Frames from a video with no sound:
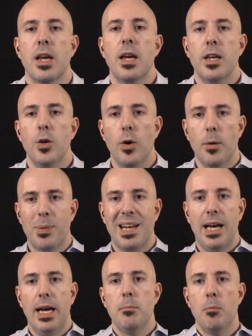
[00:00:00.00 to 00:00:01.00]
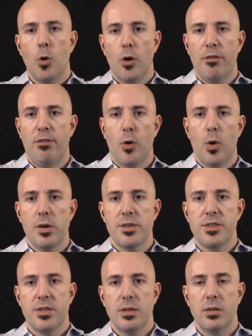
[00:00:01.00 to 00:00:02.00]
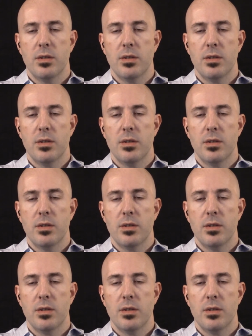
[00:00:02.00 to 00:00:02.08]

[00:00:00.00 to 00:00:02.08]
You apply more force,